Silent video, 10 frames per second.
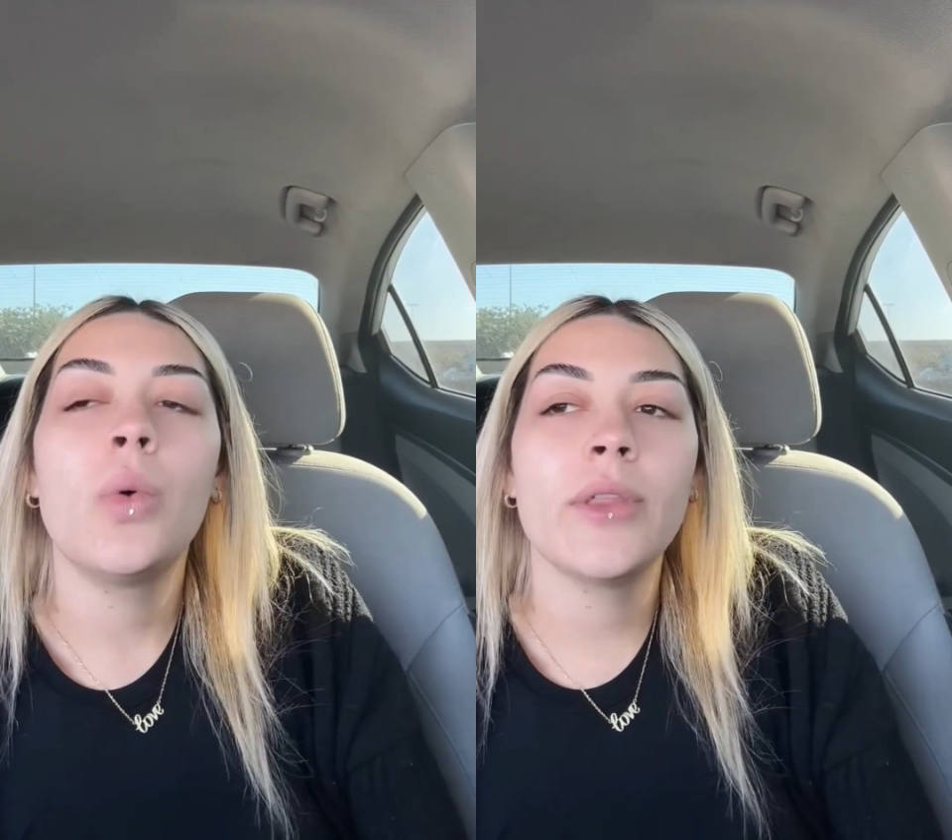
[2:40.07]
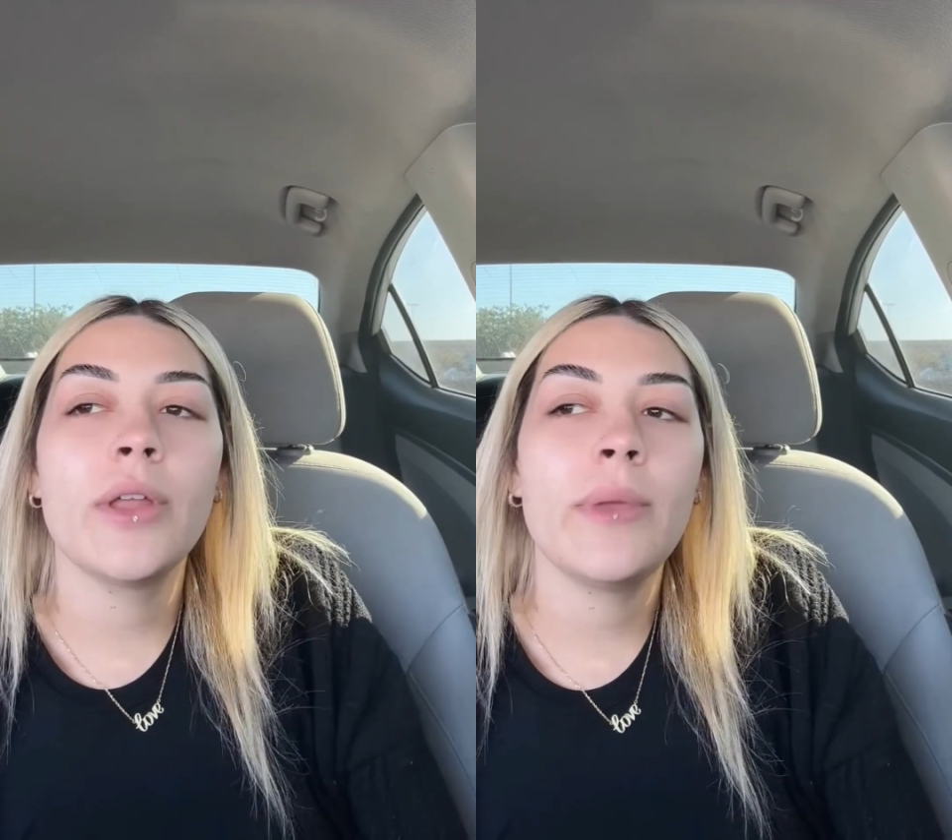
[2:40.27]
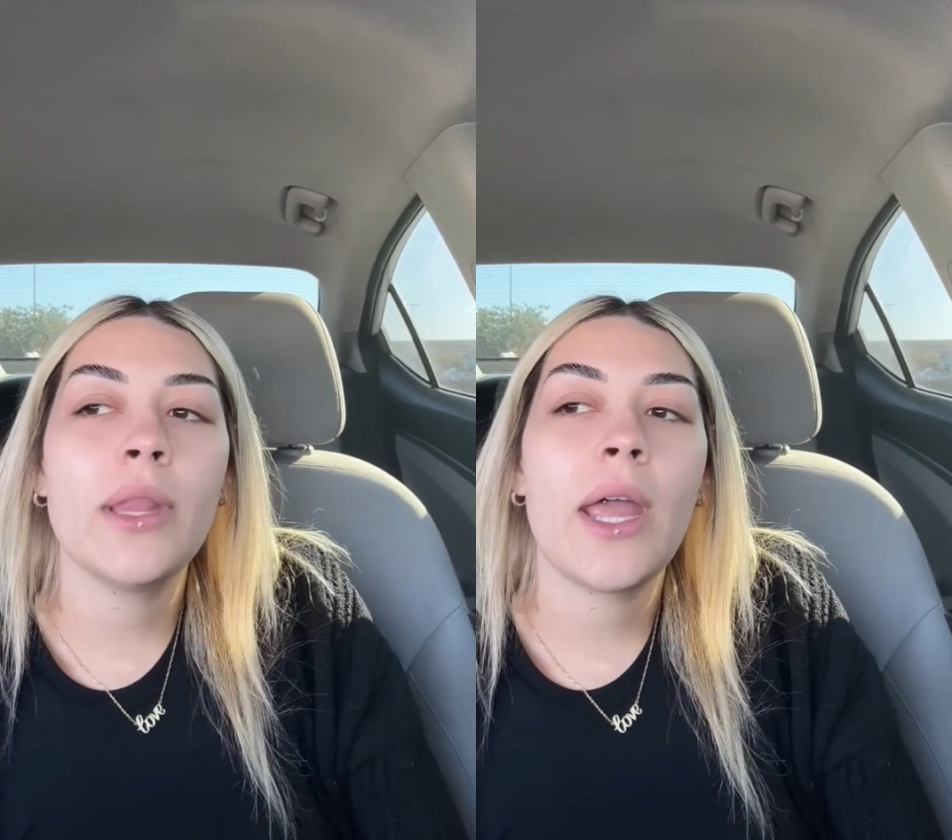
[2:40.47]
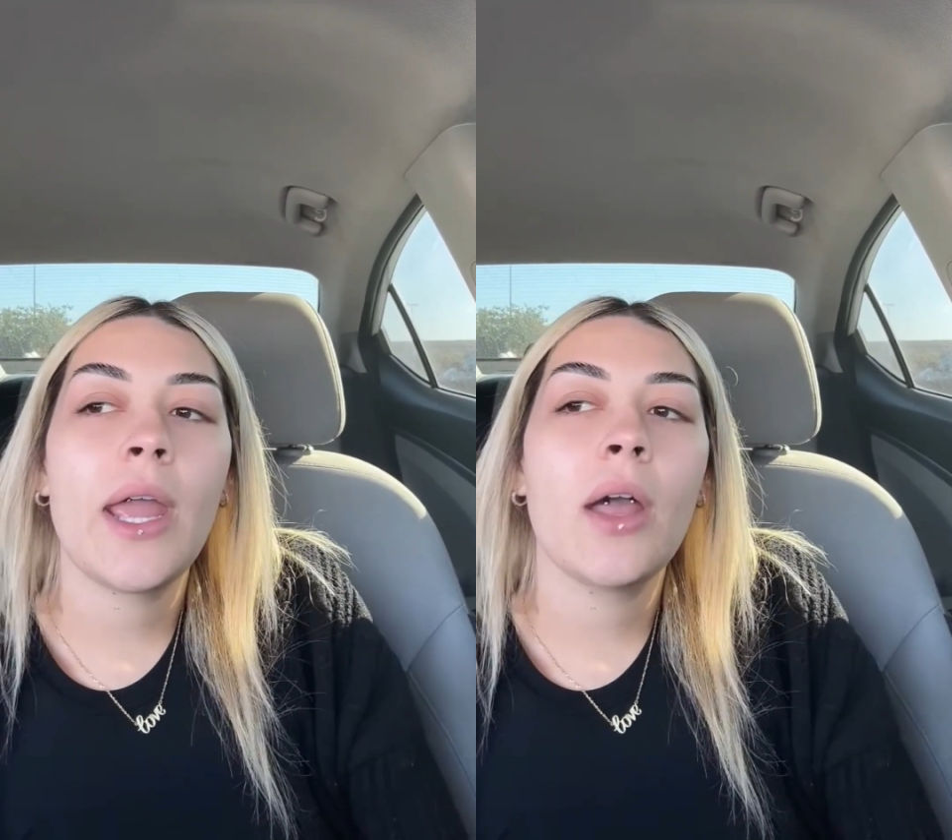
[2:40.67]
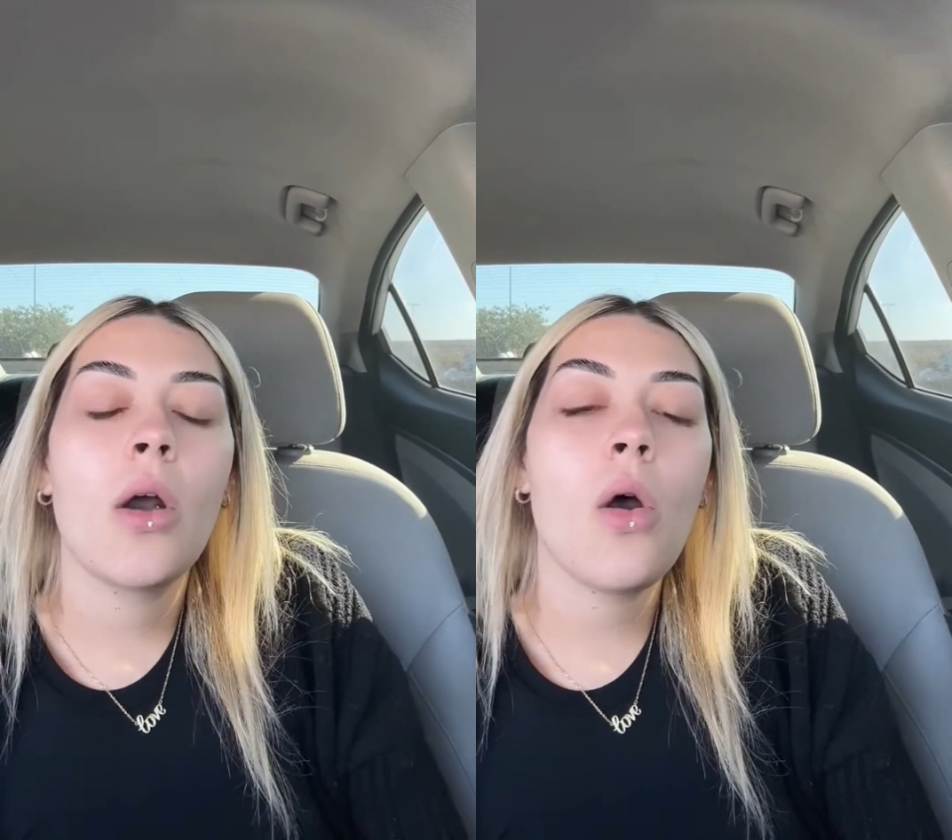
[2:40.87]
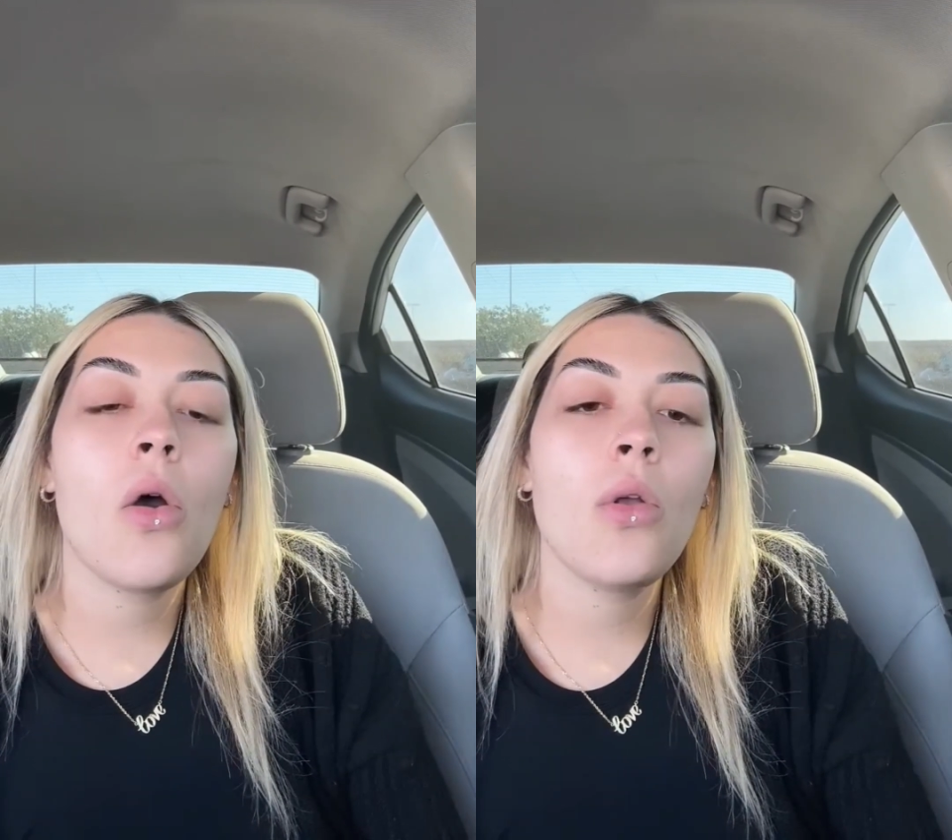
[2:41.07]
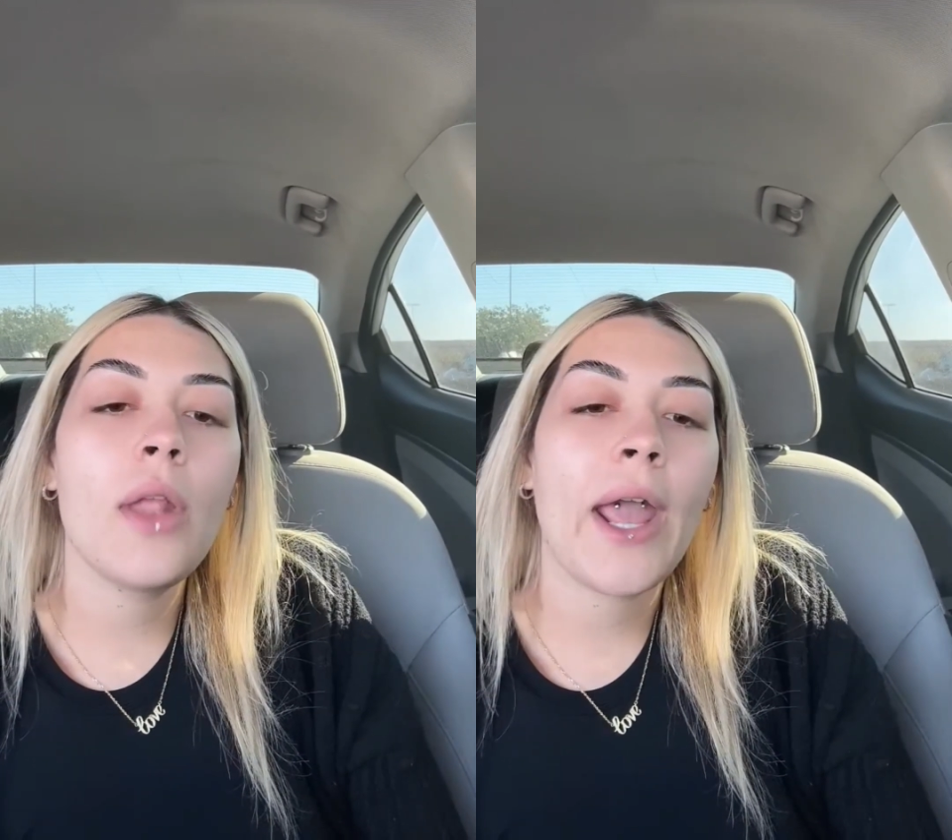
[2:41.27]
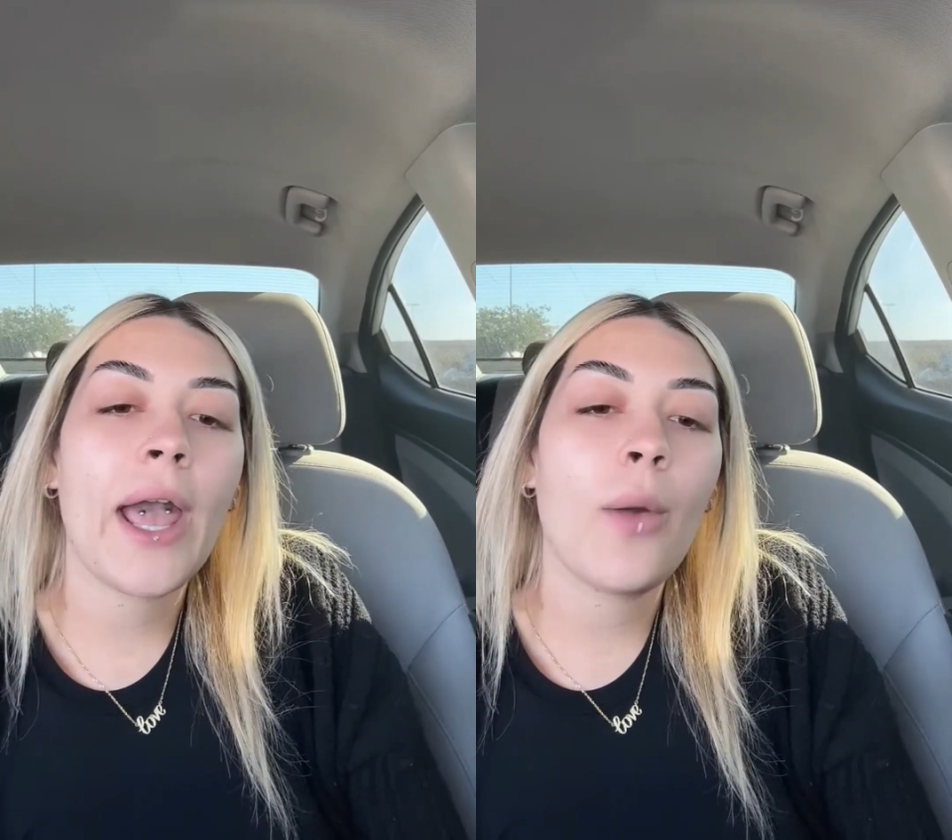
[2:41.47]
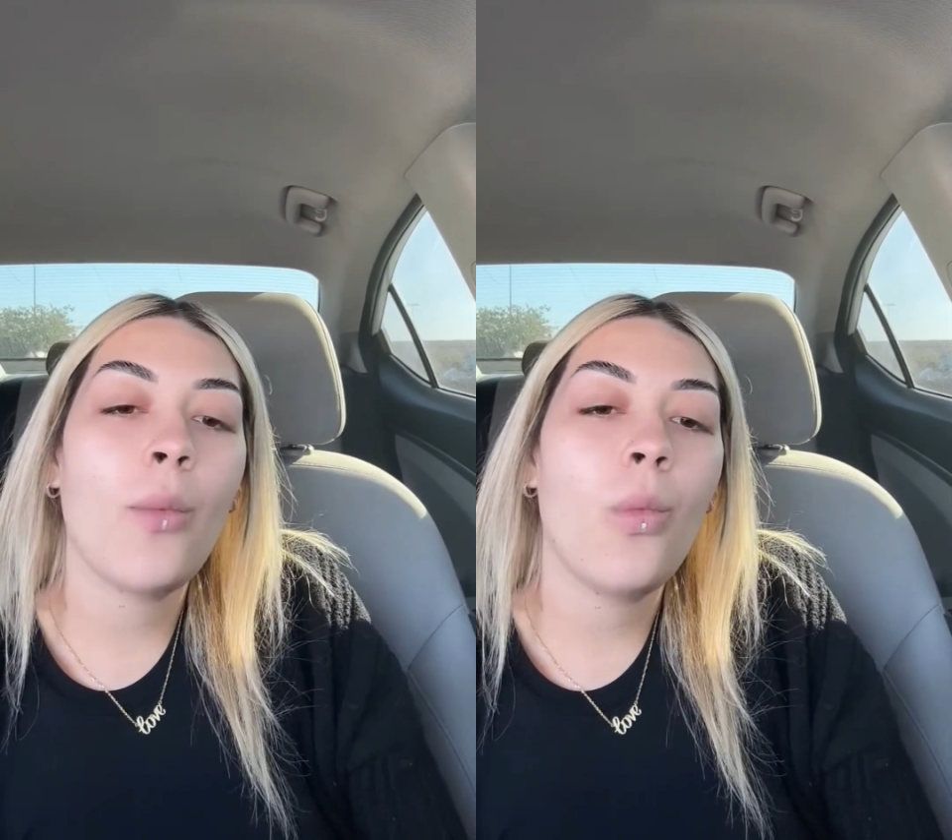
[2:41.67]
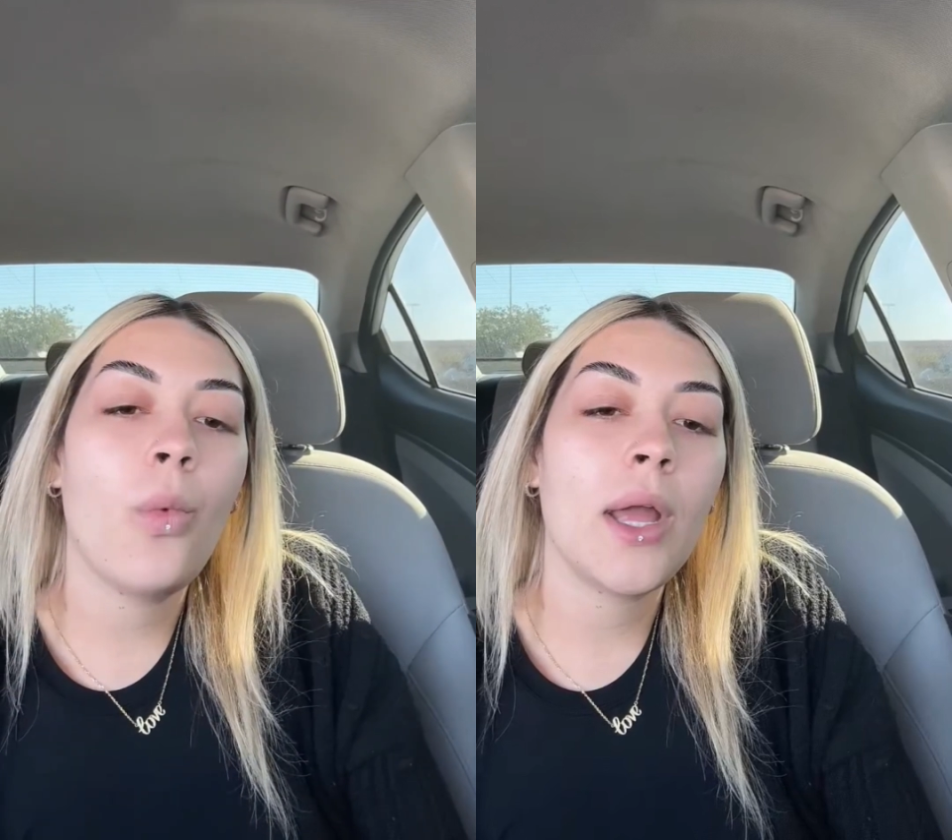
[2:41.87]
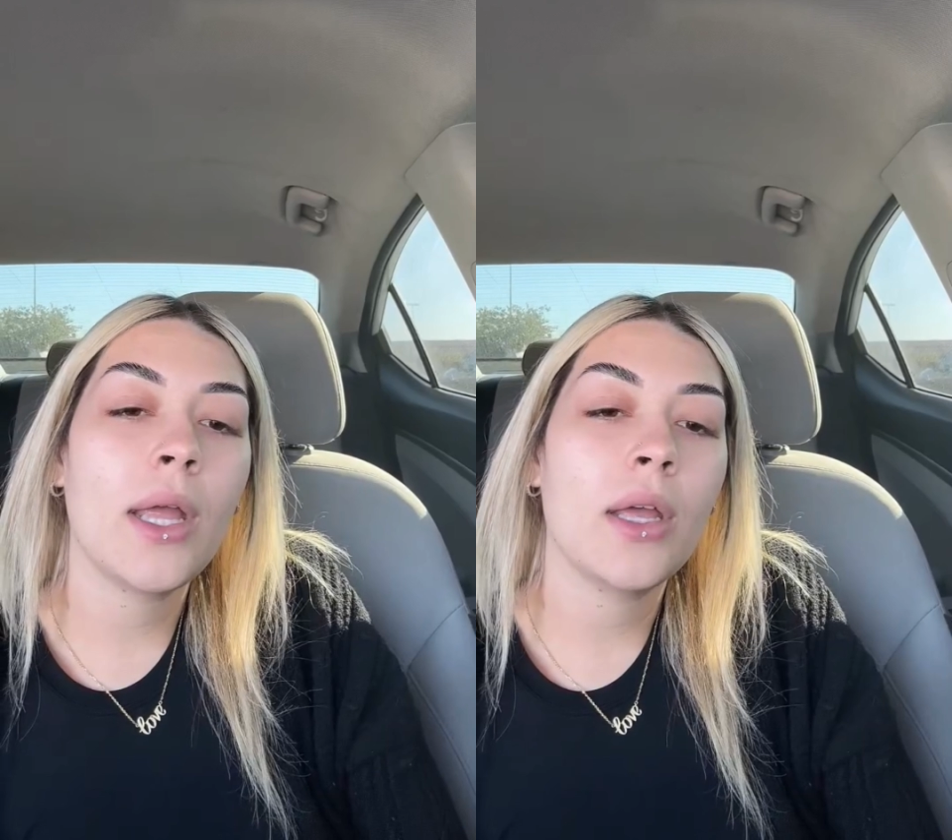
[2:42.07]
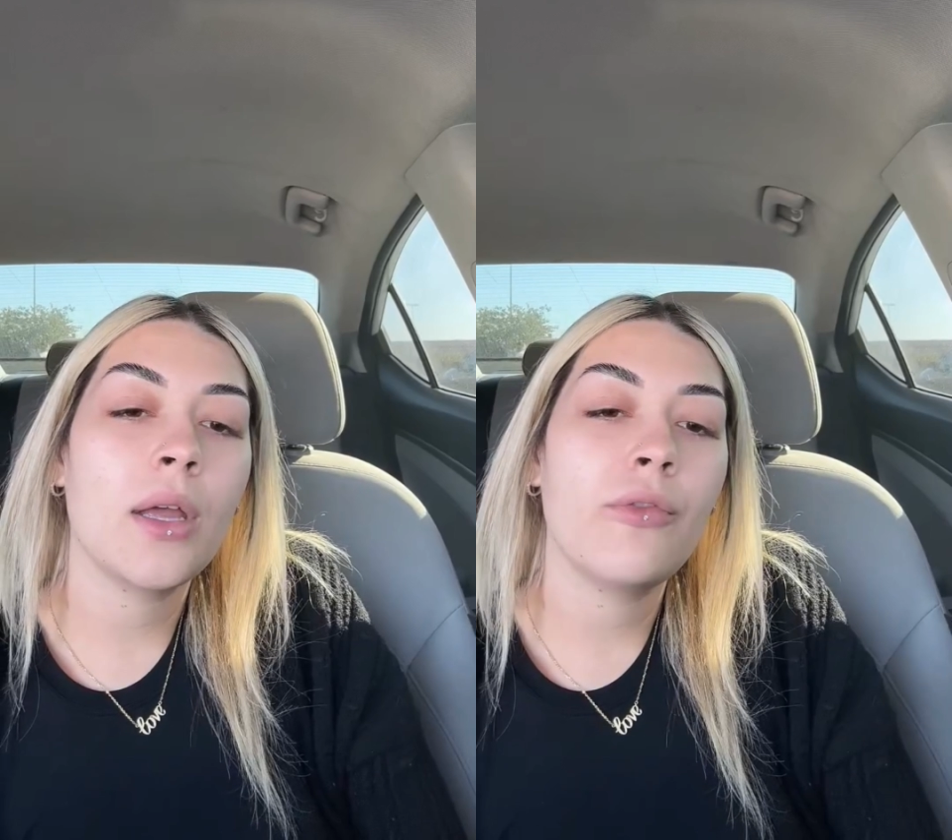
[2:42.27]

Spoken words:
where they'll be like, oh, like, what,